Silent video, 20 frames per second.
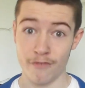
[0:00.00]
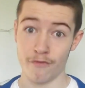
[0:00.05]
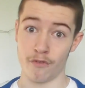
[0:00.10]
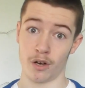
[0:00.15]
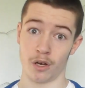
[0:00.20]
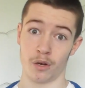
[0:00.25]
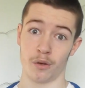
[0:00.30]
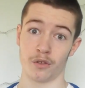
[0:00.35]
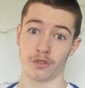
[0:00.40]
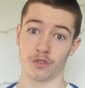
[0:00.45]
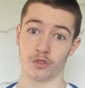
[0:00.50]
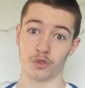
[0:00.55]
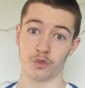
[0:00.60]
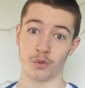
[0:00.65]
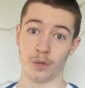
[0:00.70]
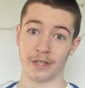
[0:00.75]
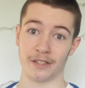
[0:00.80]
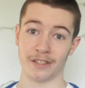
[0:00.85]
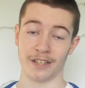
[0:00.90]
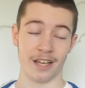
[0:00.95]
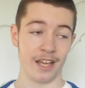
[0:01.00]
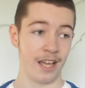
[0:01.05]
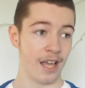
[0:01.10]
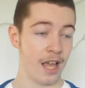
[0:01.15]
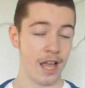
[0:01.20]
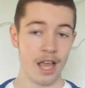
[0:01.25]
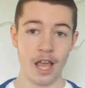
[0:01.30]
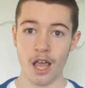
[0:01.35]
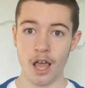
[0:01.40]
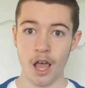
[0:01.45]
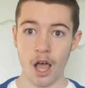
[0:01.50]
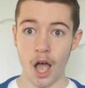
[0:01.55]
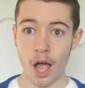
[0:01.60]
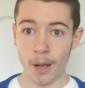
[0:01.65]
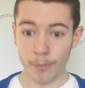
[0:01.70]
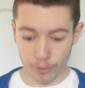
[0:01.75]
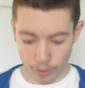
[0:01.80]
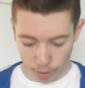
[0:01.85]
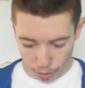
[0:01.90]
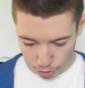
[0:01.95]
followers on Twitter.
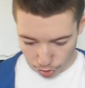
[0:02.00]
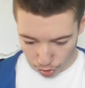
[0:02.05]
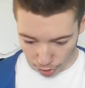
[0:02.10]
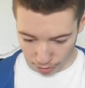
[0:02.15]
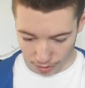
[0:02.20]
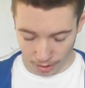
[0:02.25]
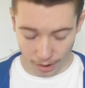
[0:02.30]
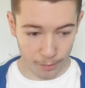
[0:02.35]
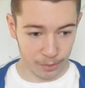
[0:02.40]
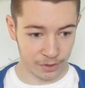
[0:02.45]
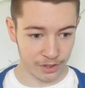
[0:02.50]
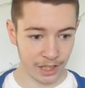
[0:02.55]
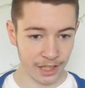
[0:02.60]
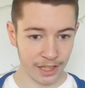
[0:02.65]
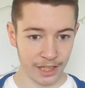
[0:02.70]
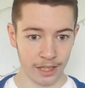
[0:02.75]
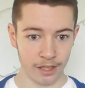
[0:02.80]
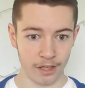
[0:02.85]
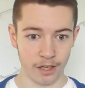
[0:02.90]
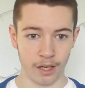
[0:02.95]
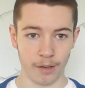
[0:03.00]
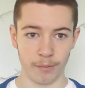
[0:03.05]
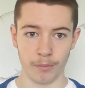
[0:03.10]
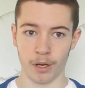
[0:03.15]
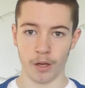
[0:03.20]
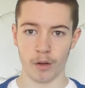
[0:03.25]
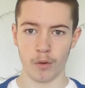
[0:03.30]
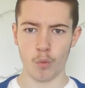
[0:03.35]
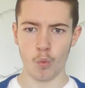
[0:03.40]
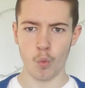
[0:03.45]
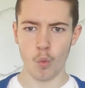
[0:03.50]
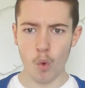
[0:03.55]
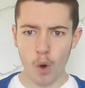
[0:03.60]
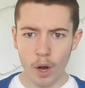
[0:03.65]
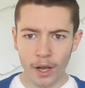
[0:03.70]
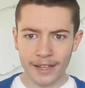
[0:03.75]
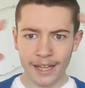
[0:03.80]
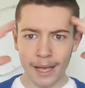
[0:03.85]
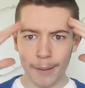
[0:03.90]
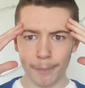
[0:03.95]
I'm so shocked. I was standing here like, I'm like,
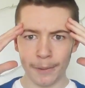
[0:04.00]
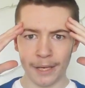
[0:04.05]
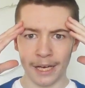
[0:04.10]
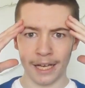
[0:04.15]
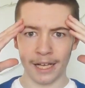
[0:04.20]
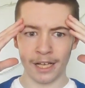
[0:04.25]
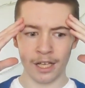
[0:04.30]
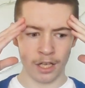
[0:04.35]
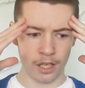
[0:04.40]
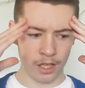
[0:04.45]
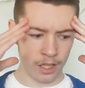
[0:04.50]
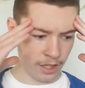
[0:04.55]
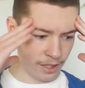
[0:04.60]
what is happening?